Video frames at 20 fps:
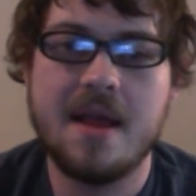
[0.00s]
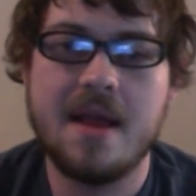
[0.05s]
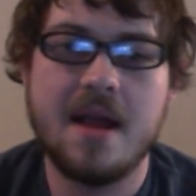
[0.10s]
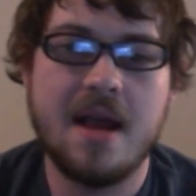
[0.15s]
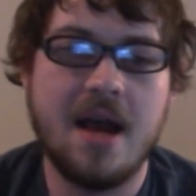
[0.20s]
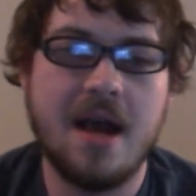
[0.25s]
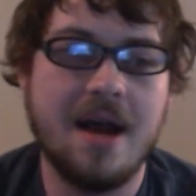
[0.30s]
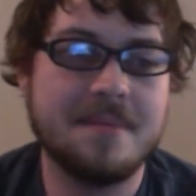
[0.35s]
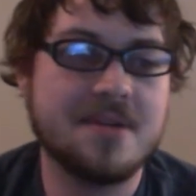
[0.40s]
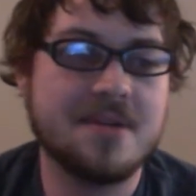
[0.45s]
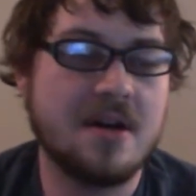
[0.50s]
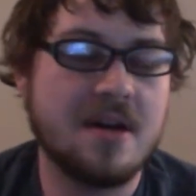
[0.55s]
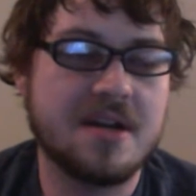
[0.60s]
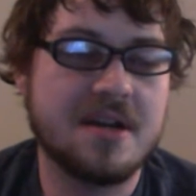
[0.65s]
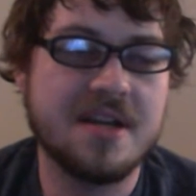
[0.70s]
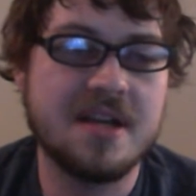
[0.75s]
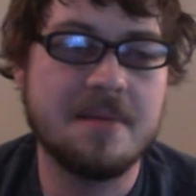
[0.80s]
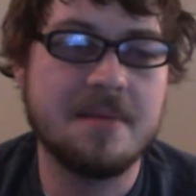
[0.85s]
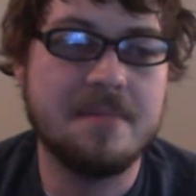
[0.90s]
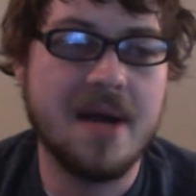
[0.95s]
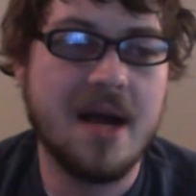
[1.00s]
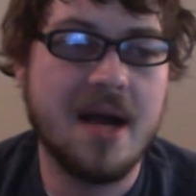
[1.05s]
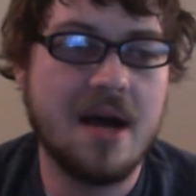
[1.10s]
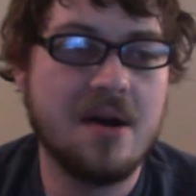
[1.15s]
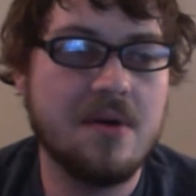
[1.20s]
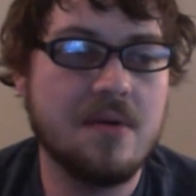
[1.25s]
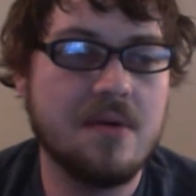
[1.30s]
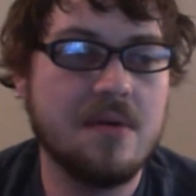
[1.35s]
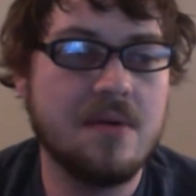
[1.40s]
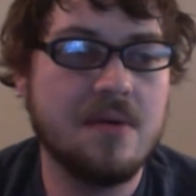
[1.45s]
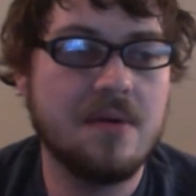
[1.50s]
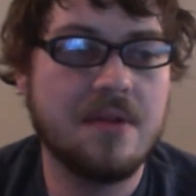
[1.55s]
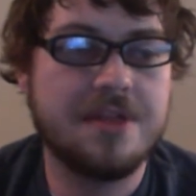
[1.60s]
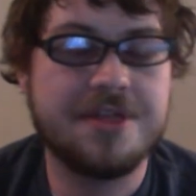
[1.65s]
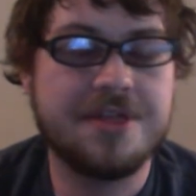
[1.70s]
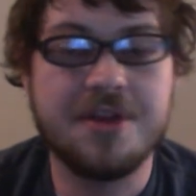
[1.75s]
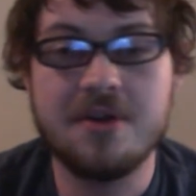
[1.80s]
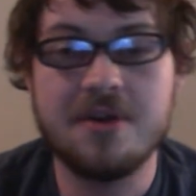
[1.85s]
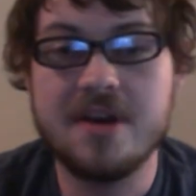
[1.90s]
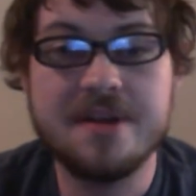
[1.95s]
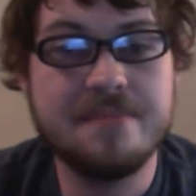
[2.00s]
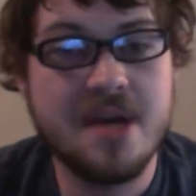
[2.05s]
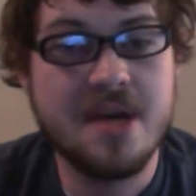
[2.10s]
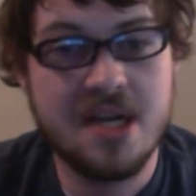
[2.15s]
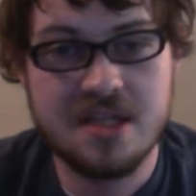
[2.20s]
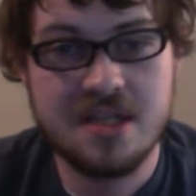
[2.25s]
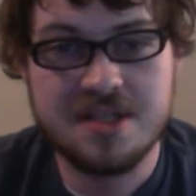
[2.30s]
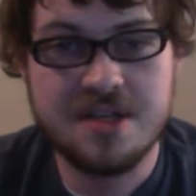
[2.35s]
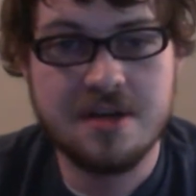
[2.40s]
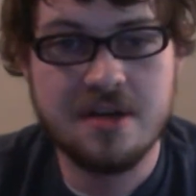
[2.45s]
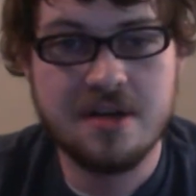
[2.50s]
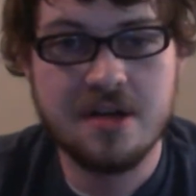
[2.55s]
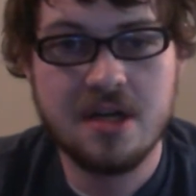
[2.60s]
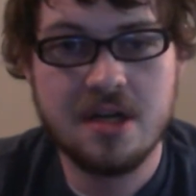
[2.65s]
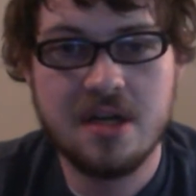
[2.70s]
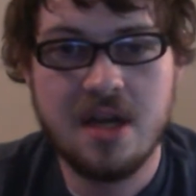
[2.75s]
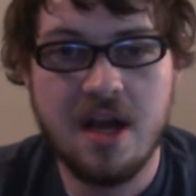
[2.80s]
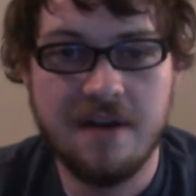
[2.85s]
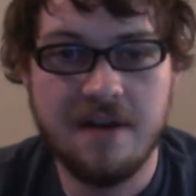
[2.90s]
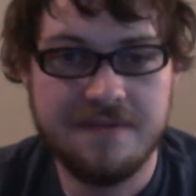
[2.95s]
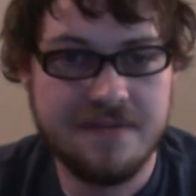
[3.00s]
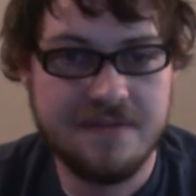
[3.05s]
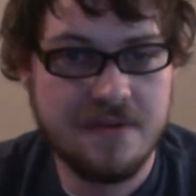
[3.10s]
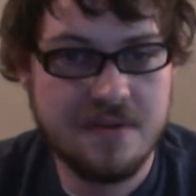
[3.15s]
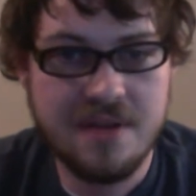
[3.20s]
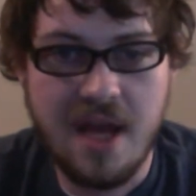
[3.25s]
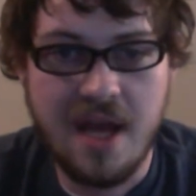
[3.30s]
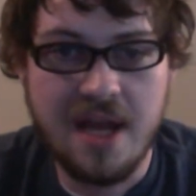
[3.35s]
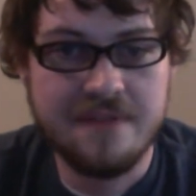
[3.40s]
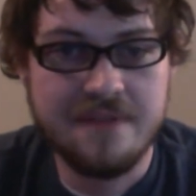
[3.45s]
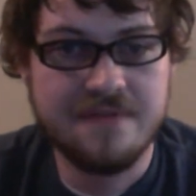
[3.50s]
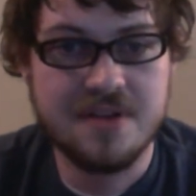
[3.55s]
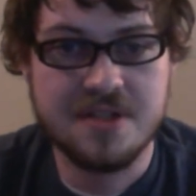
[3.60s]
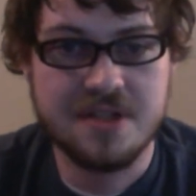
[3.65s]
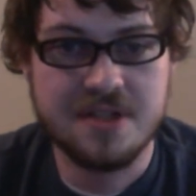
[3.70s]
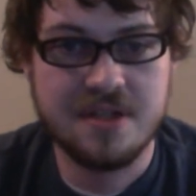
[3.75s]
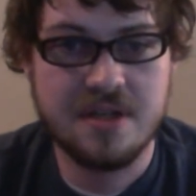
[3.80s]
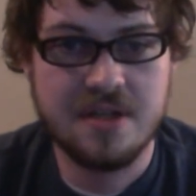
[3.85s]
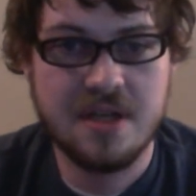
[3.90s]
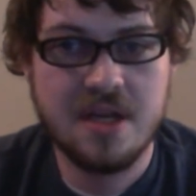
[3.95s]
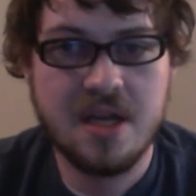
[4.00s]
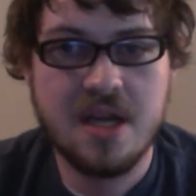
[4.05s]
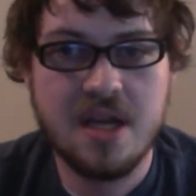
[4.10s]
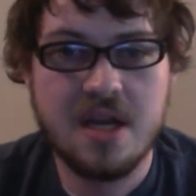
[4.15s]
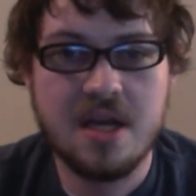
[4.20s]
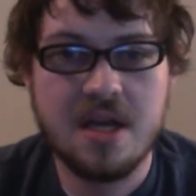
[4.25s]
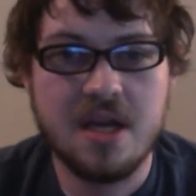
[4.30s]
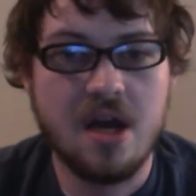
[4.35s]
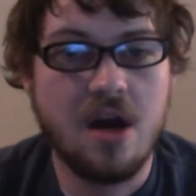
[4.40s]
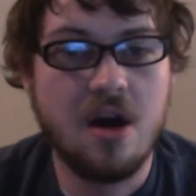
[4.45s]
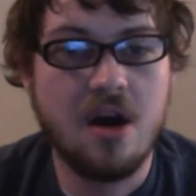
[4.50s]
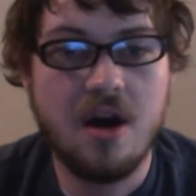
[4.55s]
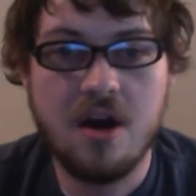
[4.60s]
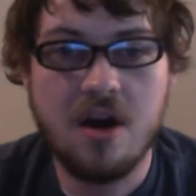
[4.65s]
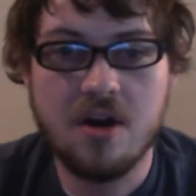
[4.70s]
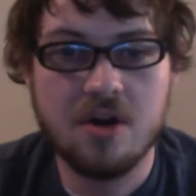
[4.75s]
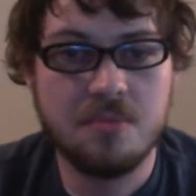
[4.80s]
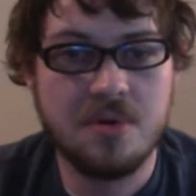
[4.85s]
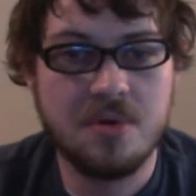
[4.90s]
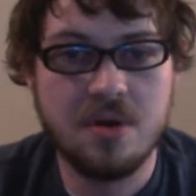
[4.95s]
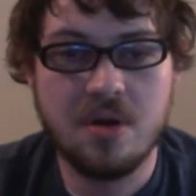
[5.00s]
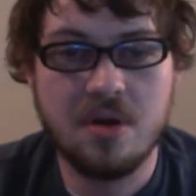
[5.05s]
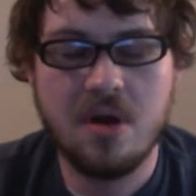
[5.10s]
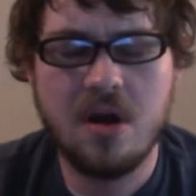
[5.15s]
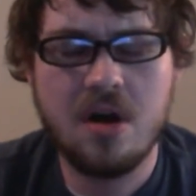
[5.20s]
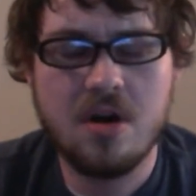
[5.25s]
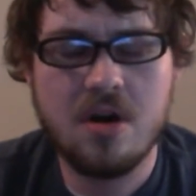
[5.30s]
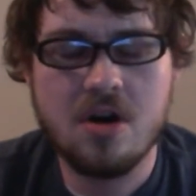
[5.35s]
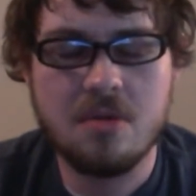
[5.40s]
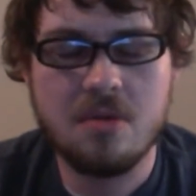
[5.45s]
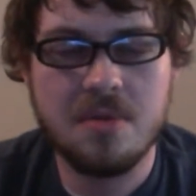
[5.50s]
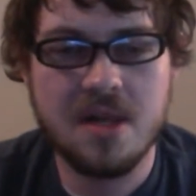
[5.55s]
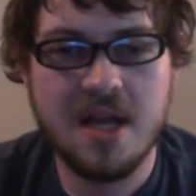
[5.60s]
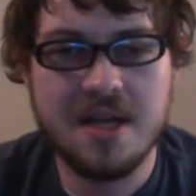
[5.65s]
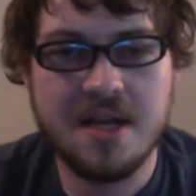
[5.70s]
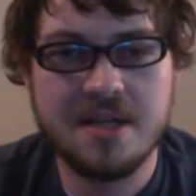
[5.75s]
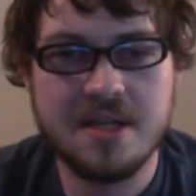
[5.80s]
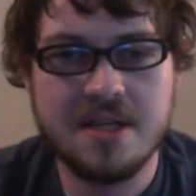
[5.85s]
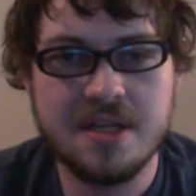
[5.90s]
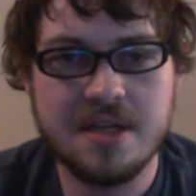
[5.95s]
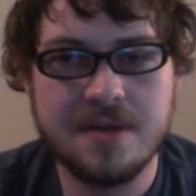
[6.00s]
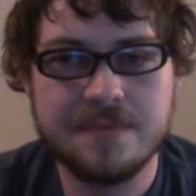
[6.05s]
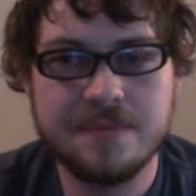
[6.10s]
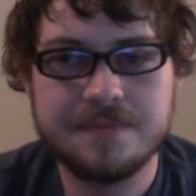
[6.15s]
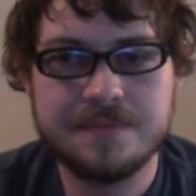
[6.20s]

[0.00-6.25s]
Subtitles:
I'm talking about 30 minutes here of night vision. Horrible, horrible idea.